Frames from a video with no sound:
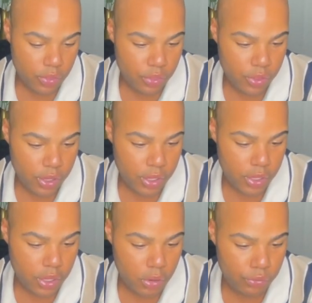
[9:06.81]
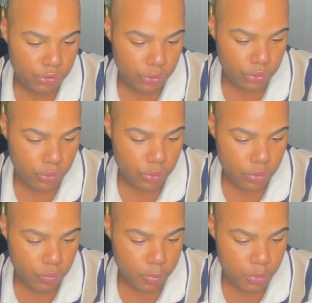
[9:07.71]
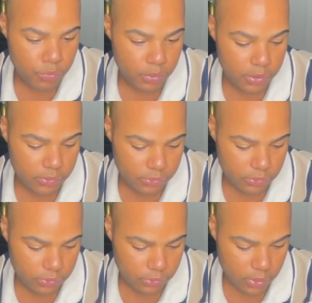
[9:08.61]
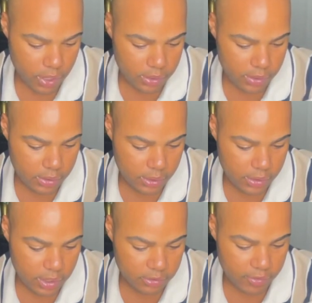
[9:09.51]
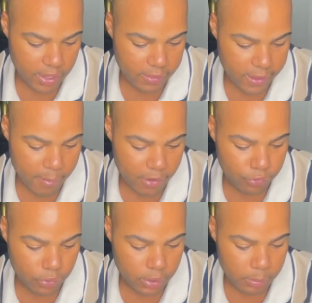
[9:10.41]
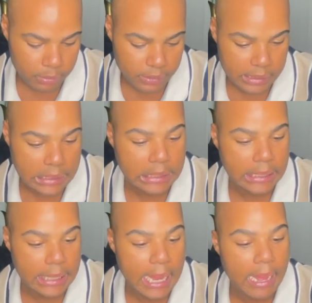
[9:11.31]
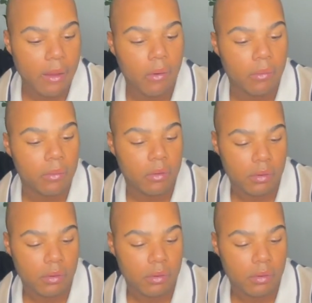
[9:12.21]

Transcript: The go-to, the Removalist, a detoxifying clay mask for a complete clean out.